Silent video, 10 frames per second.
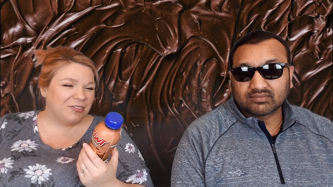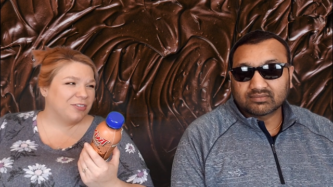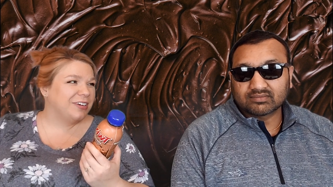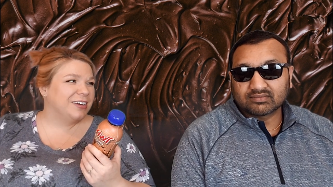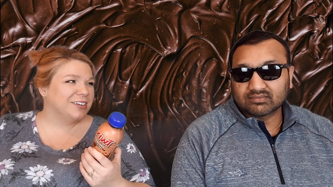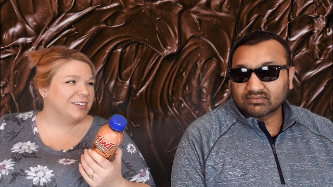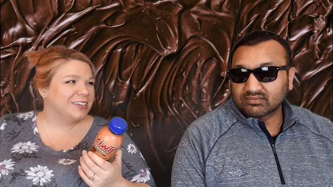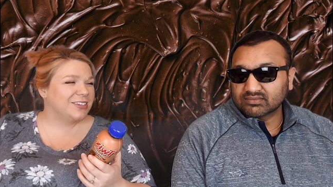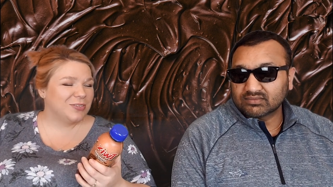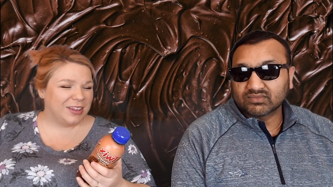Speaker 1: for adults
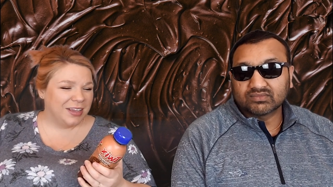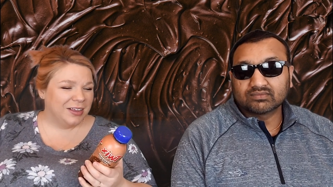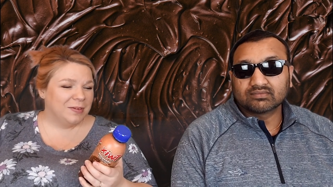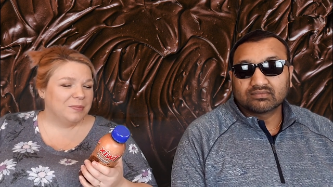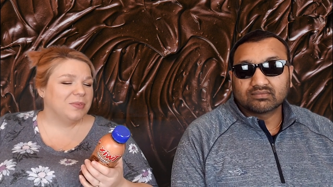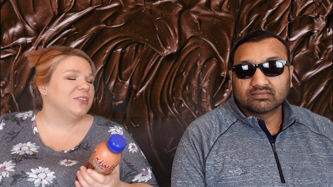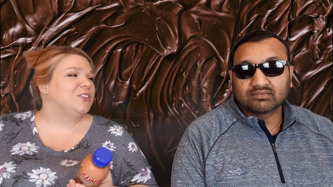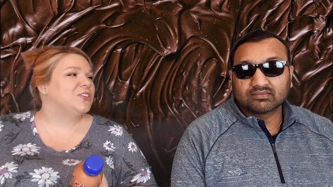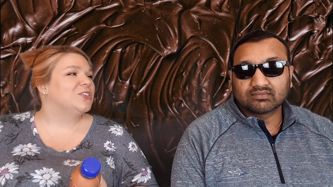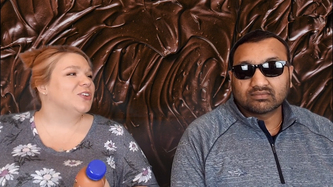with
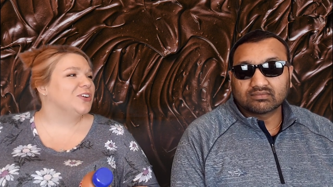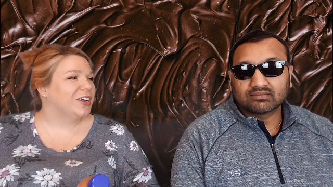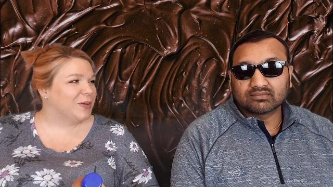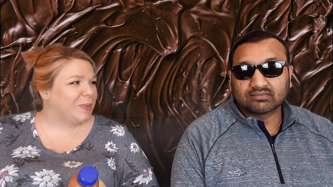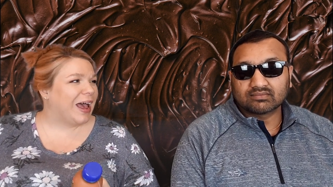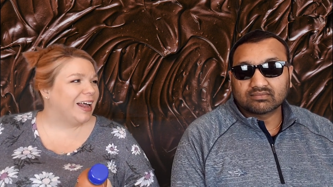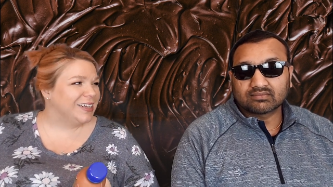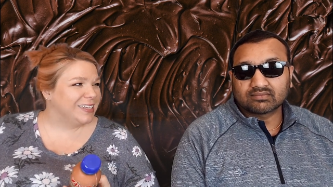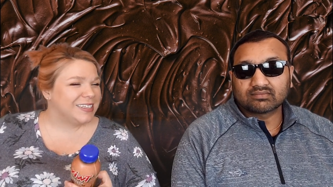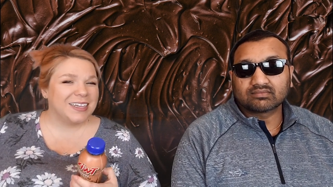discerning
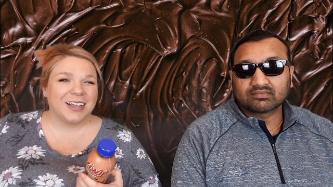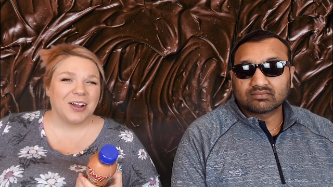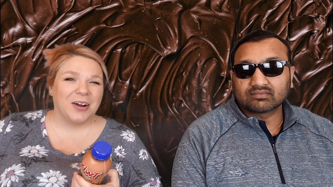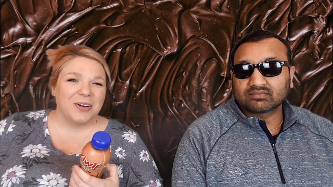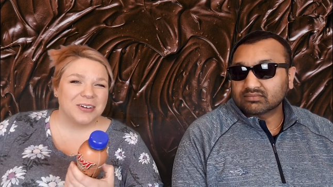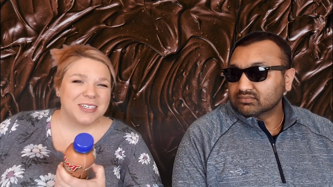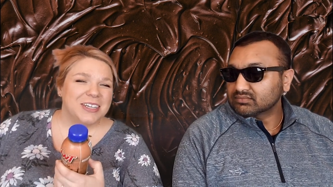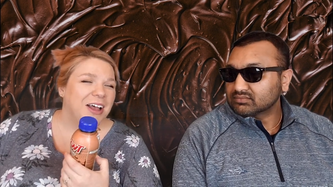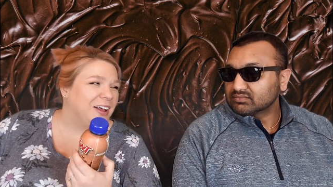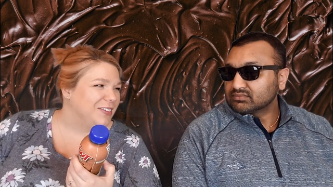palates like
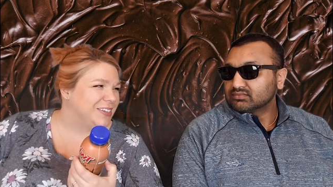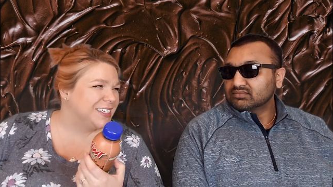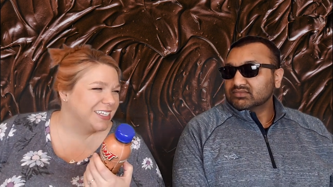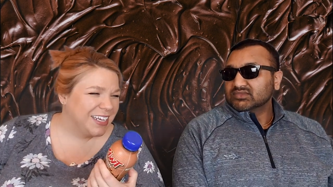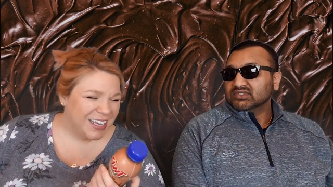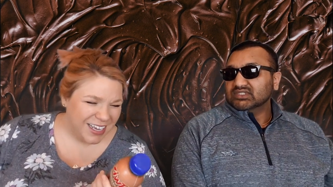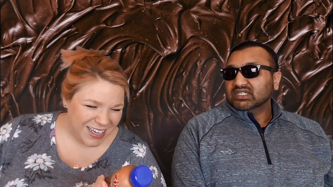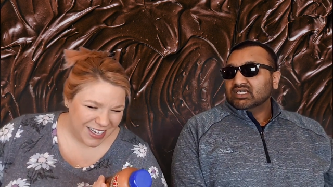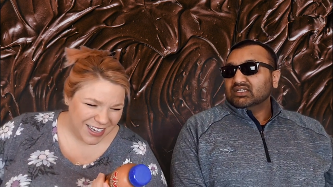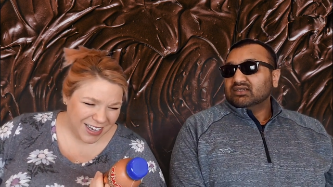ourselves.
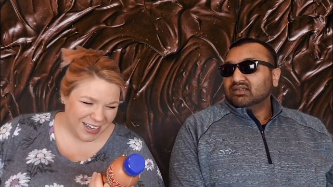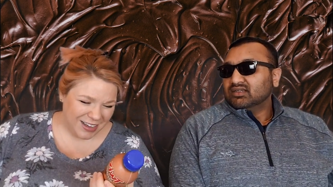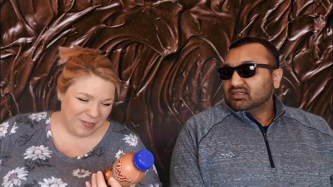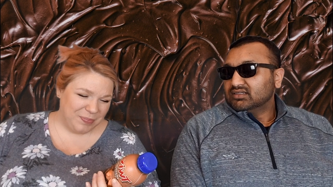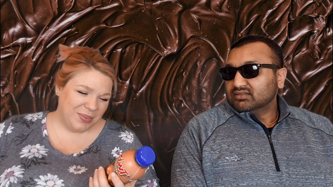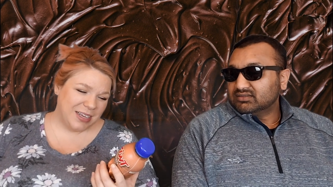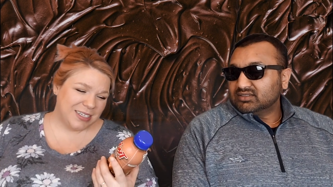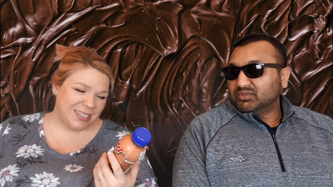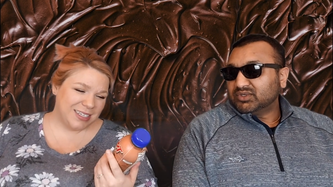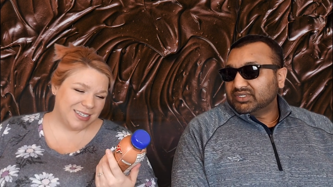
Speaker 2: Oh,
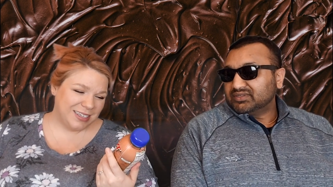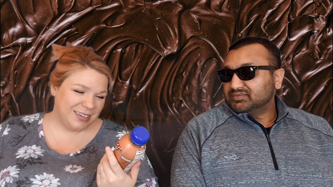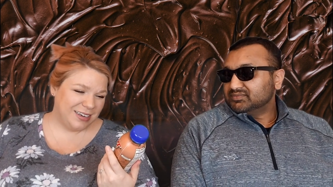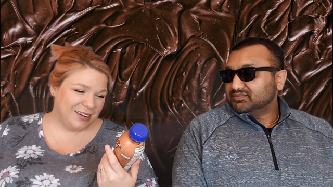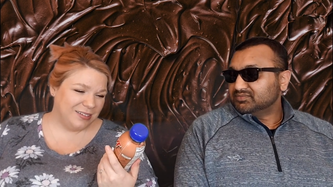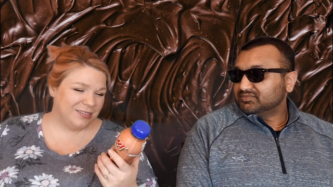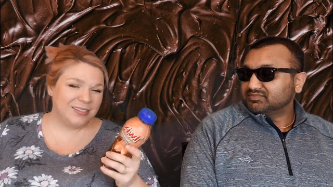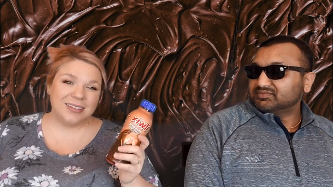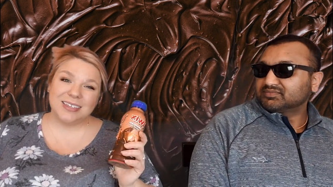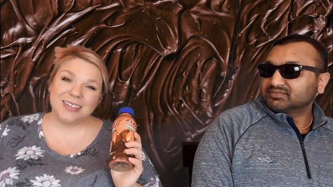boy. You know,
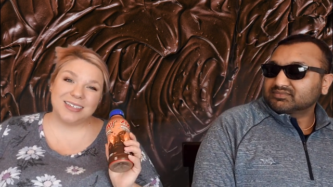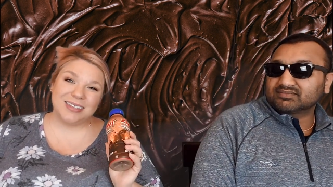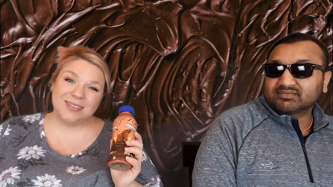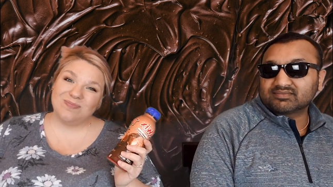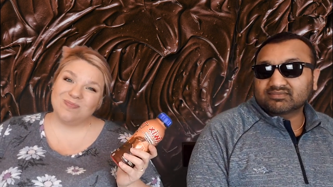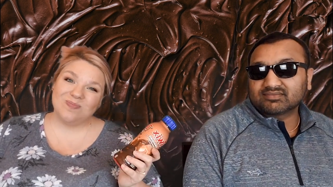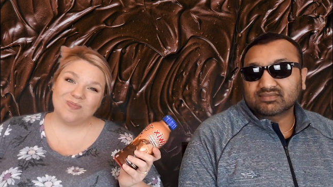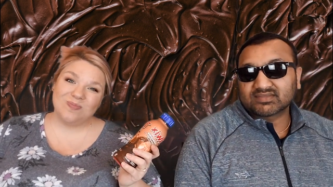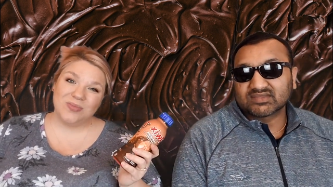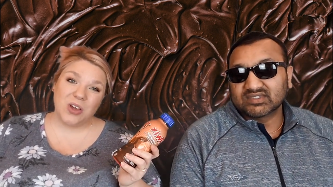this is
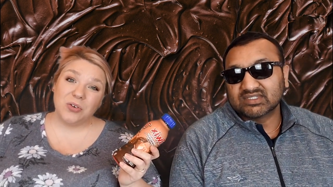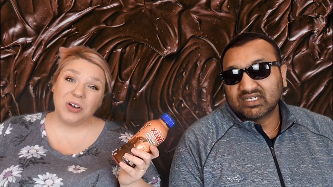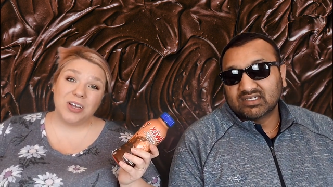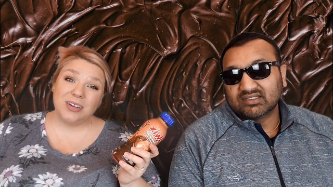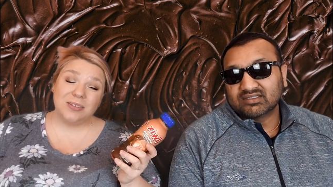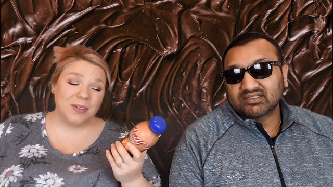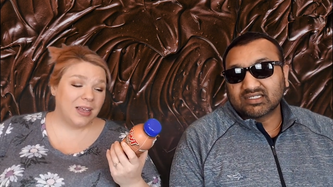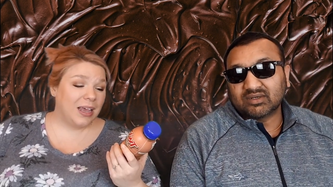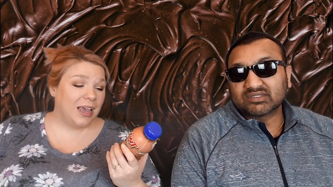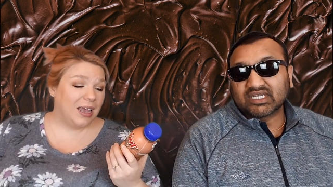
Speaker 1: no good.
Speaker 2: I
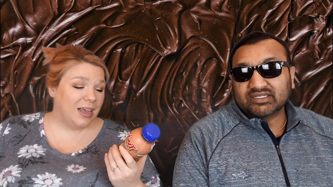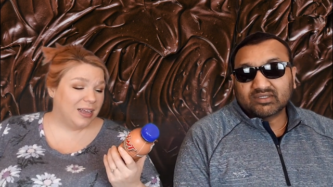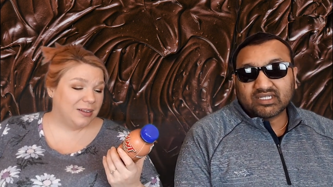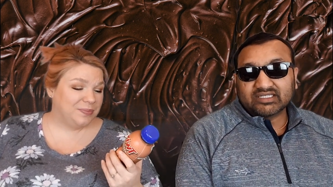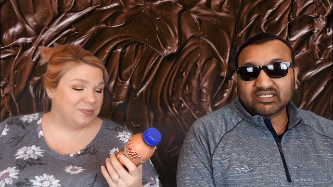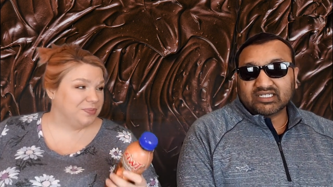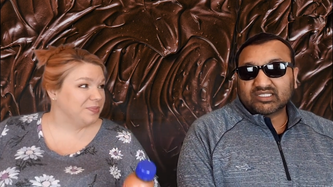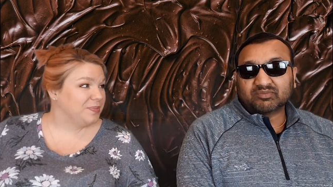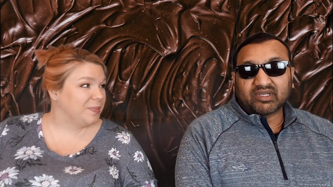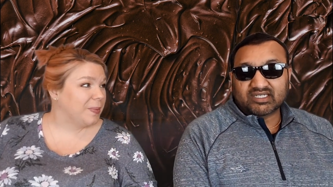was kind of like
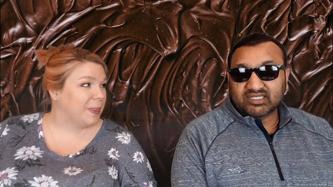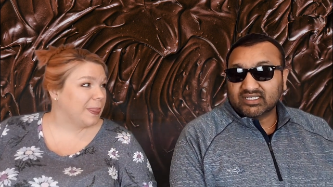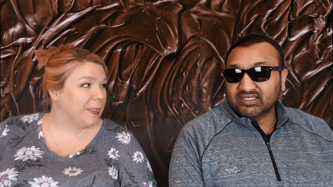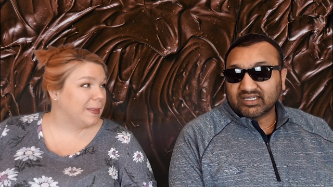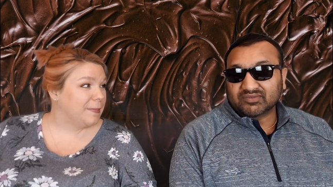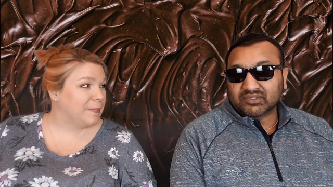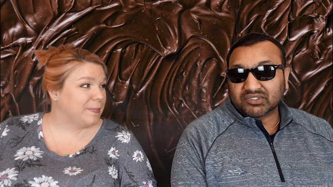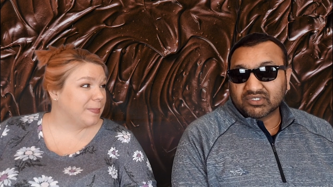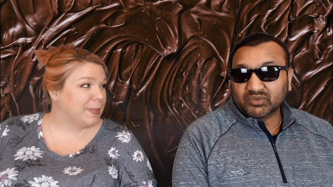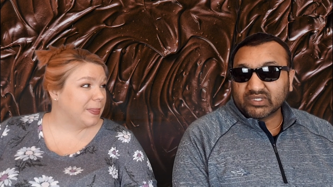expecting like for
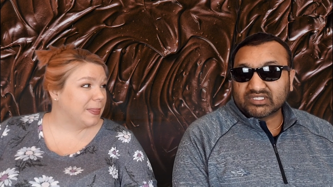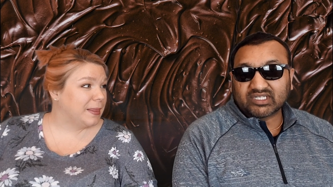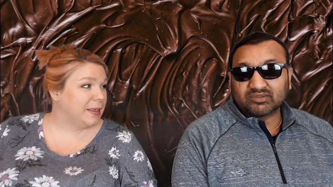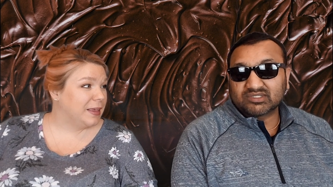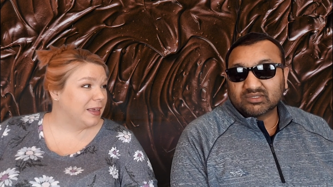3 weeks that it was